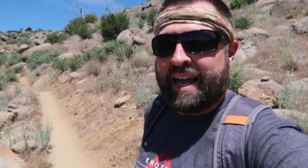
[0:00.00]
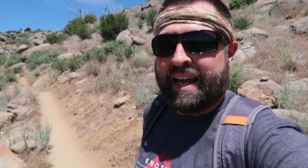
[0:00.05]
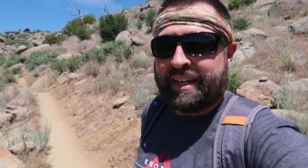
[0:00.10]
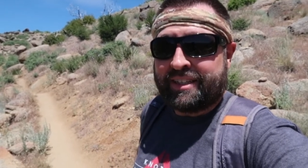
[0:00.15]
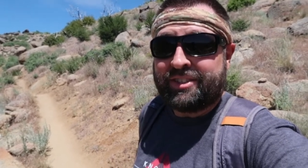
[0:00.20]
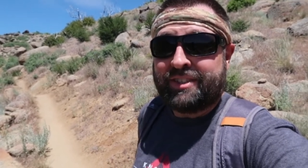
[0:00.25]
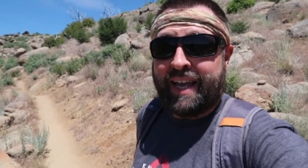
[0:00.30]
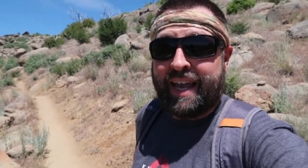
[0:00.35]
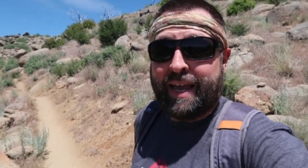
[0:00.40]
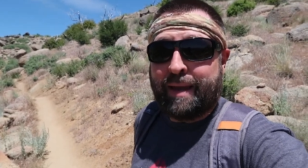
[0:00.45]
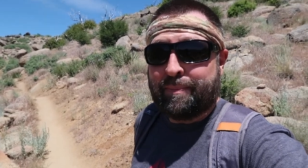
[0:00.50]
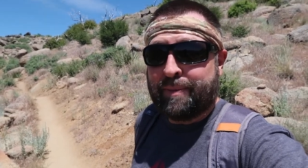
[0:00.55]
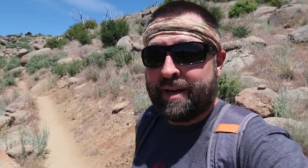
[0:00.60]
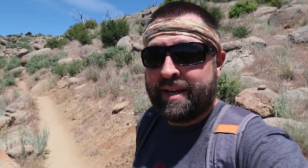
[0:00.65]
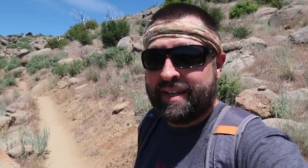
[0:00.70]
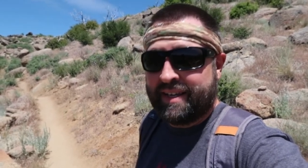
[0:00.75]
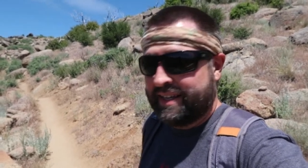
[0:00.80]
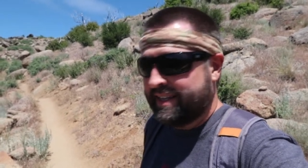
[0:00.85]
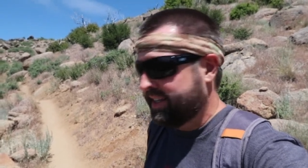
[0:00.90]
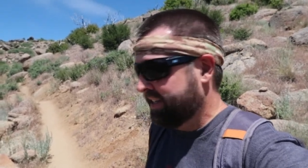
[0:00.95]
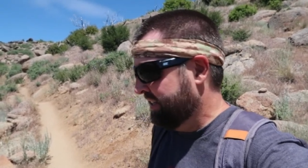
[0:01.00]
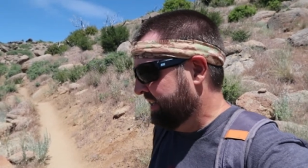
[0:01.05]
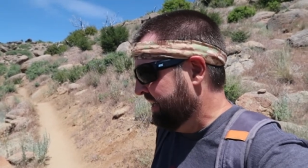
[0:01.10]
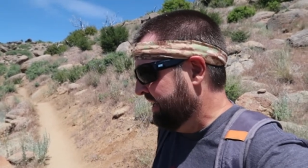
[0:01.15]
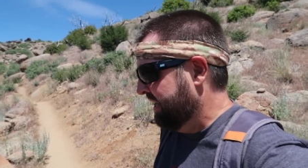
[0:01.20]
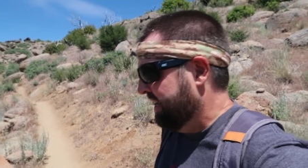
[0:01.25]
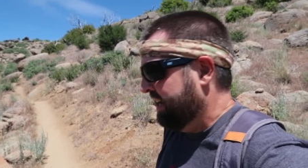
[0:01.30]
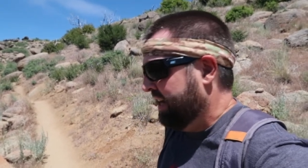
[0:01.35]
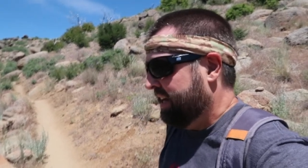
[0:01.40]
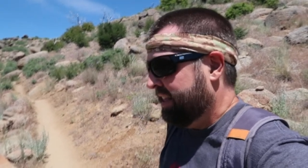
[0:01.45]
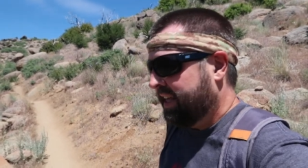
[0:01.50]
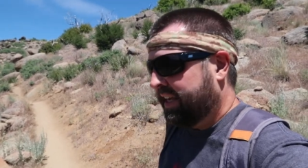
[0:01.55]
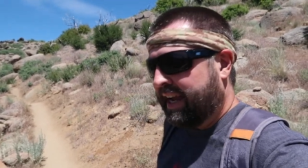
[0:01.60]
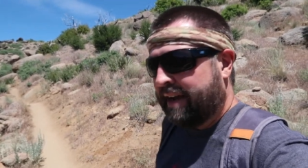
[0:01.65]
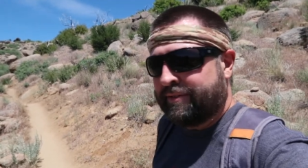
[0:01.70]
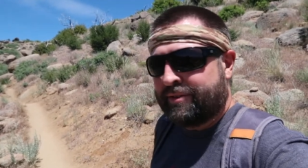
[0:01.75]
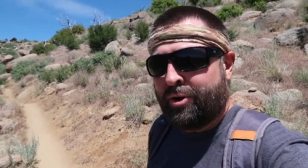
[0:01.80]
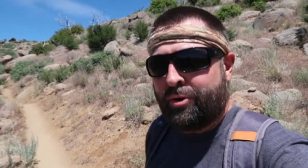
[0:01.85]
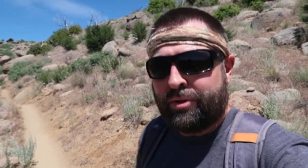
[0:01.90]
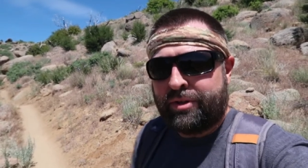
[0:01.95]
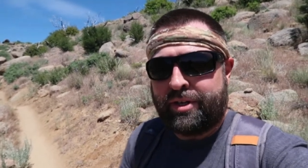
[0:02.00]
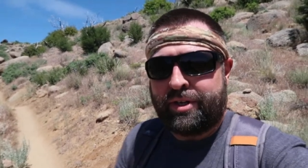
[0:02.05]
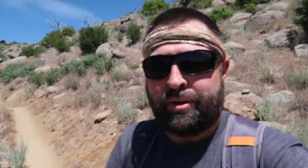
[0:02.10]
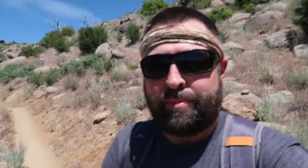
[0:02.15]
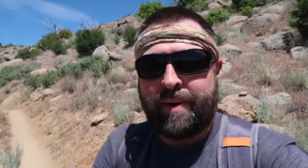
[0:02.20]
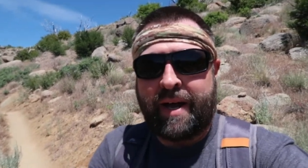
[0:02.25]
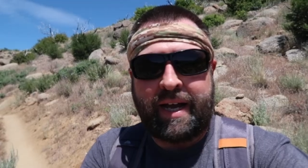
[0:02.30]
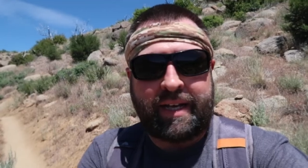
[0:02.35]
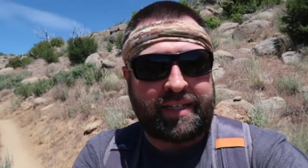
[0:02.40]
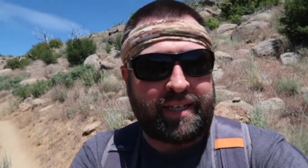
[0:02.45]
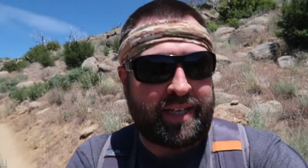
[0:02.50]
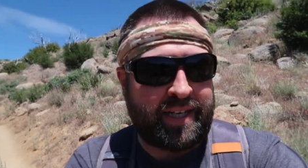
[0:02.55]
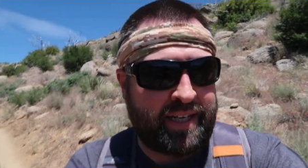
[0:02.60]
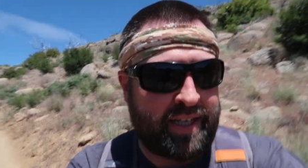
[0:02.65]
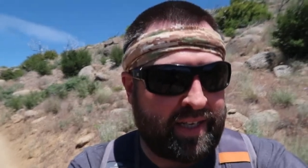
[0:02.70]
out of shape, like I've told you, but